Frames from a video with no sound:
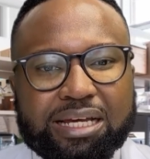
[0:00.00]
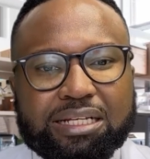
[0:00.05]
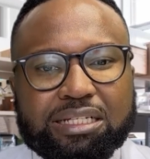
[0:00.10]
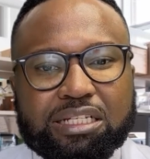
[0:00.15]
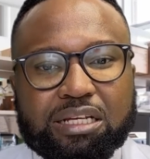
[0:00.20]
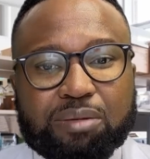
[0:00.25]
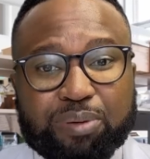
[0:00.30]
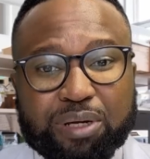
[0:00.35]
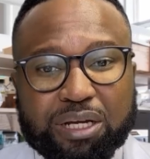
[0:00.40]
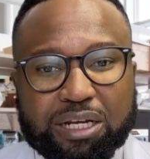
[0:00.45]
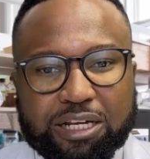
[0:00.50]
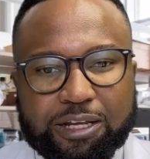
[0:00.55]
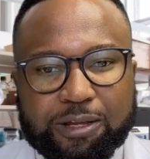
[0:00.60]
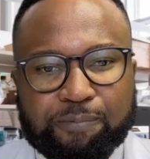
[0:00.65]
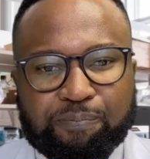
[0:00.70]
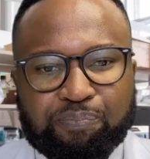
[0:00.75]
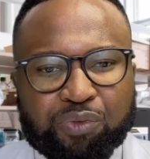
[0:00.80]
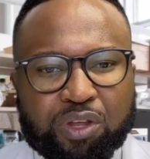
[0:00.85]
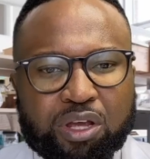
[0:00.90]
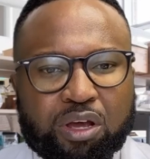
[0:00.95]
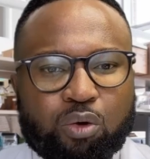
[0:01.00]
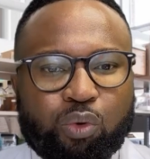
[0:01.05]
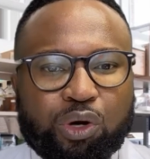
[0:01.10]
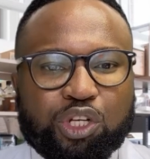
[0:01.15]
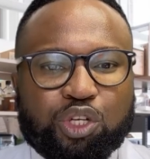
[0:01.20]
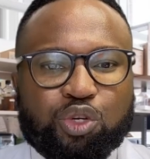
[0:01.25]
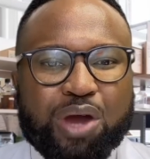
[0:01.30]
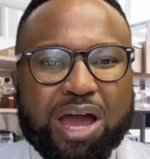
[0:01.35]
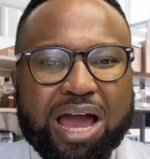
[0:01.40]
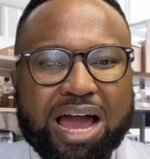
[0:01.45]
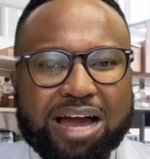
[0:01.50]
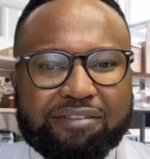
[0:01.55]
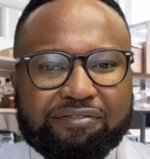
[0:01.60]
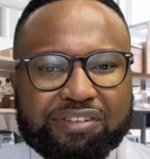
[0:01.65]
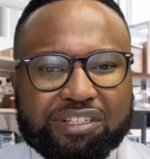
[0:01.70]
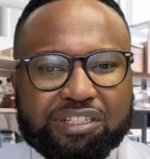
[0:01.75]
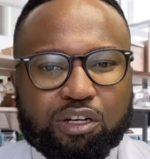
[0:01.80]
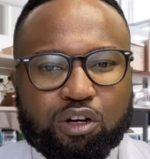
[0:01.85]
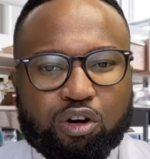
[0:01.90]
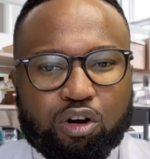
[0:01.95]
Typically, what you have
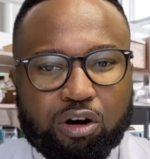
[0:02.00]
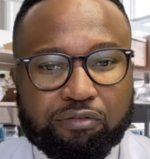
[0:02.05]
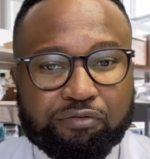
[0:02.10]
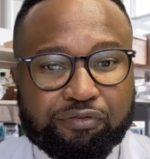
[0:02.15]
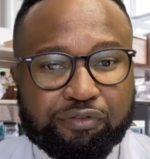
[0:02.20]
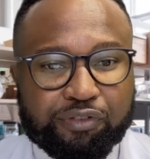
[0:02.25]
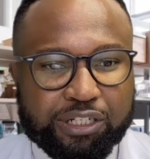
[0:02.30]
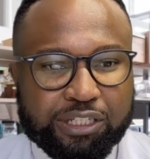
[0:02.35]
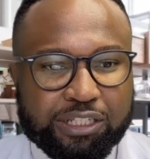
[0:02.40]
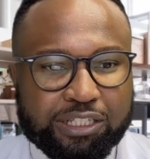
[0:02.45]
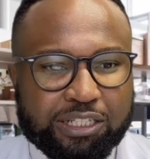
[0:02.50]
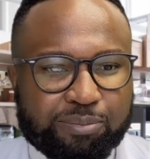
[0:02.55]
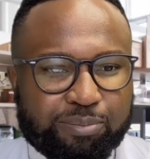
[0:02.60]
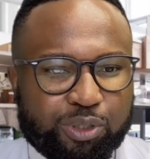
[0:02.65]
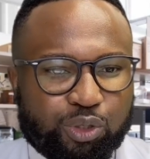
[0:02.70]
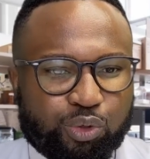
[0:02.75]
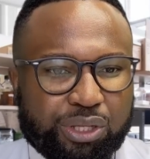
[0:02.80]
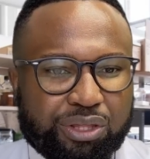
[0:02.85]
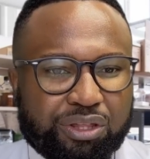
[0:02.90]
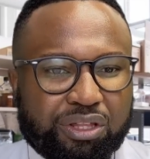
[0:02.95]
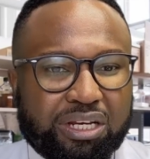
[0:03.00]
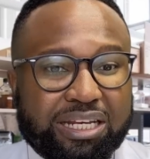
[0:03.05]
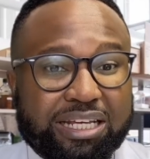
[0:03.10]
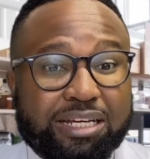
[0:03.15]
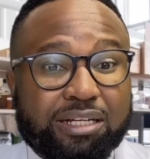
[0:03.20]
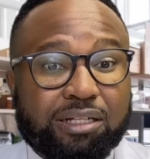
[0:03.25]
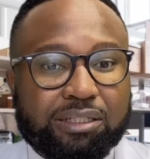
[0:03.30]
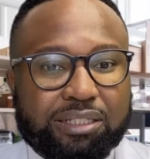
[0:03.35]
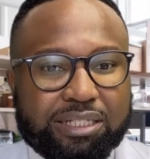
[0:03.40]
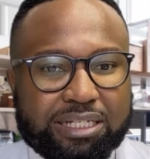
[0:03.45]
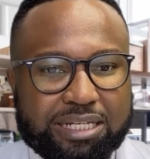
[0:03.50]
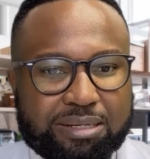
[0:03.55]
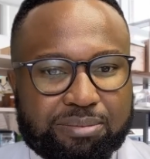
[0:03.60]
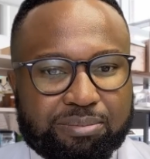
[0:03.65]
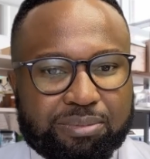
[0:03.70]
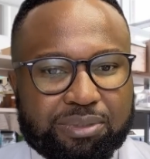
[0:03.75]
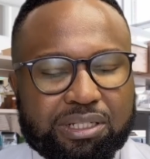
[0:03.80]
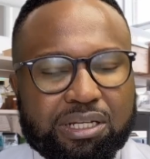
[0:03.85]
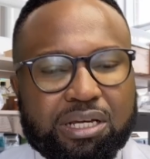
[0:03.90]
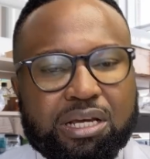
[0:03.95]
is a conference between the legal
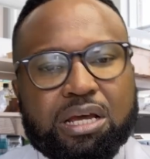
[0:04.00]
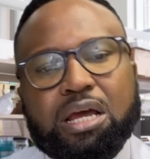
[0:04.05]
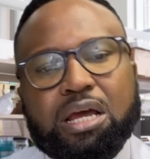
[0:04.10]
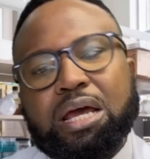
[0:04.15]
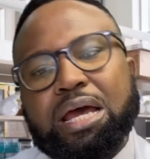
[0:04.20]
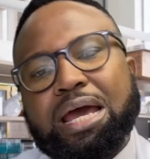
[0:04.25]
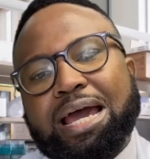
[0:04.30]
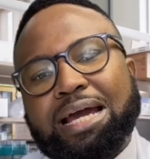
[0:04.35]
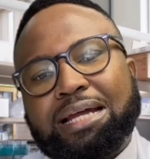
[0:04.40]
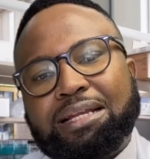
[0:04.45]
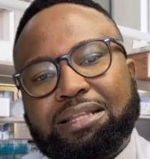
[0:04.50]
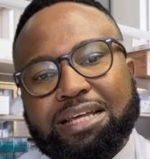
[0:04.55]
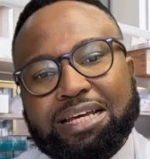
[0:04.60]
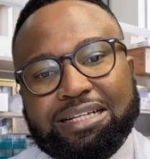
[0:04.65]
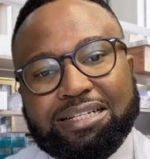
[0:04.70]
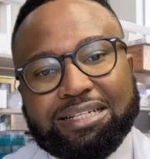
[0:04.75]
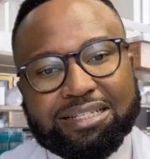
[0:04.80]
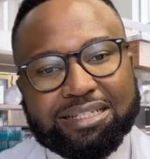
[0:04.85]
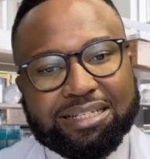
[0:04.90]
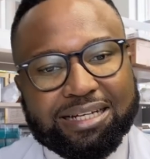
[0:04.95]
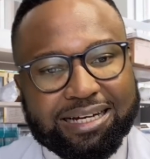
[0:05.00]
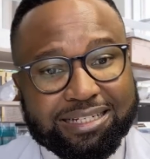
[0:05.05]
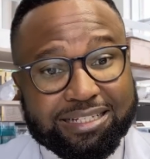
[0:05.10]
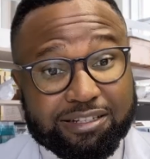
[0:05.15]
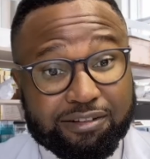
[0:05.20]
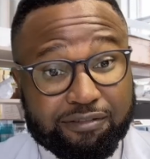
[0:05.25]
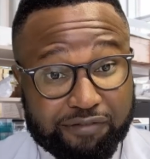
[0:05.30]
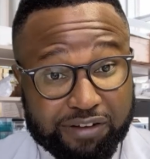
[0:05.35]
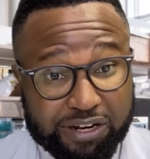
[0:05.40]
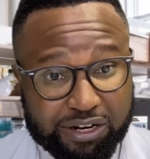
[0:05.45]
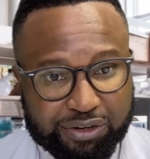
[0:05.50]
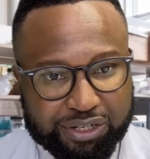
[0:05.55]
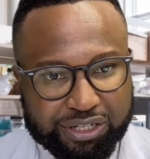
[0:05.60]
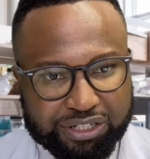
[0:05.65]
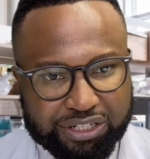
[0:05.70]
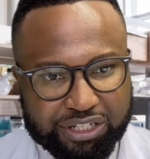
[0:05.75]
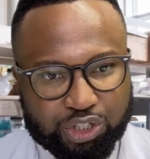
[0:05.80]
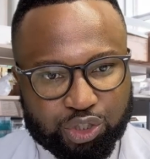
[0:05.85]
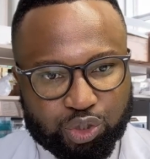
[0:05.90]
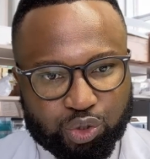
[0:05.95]
teams, and they discuss
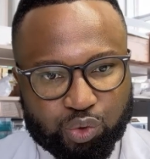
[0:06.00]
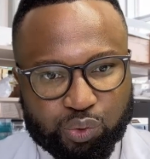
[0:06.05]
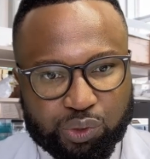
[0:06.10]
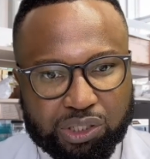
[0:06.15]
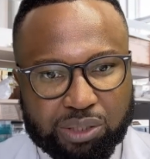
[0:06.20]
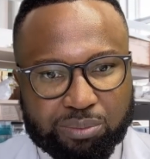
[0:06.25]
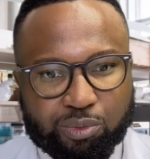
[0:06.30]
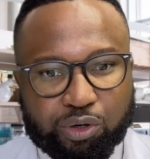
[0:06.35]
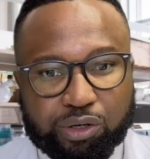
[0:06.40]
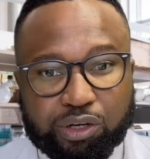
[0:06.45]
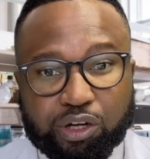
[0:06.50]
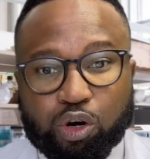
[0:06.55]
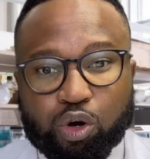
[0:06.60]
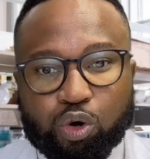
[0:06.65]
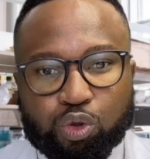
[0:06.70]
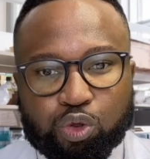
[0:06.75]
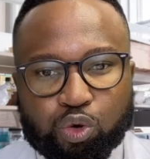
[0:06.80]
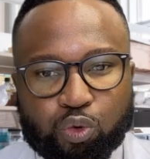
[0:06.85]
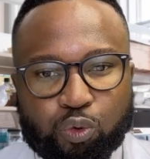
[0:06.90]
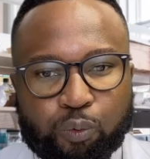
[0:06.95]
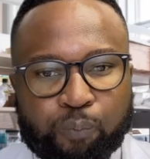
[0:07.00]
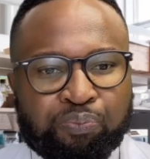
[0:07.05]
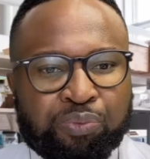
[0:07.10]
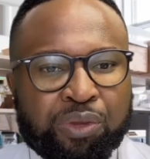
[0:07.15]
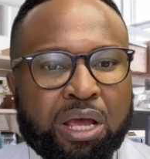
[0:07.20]
various issues which I'm going to go through.